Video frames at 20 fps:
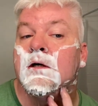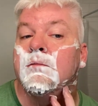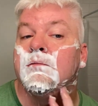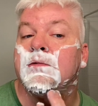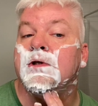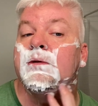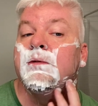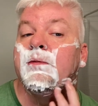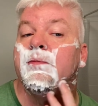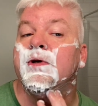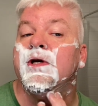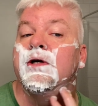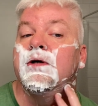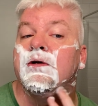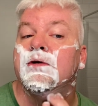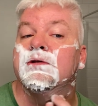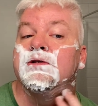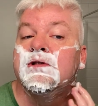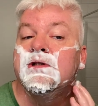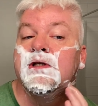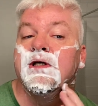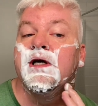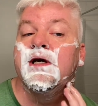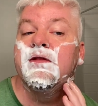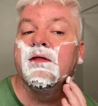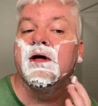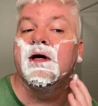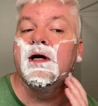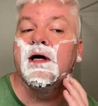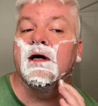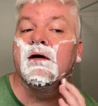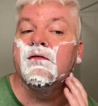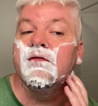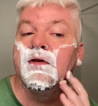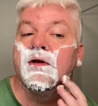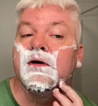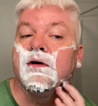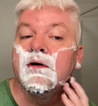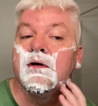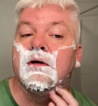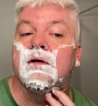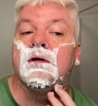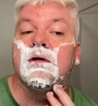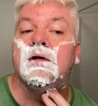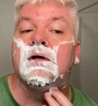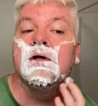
Maybe because they, they have their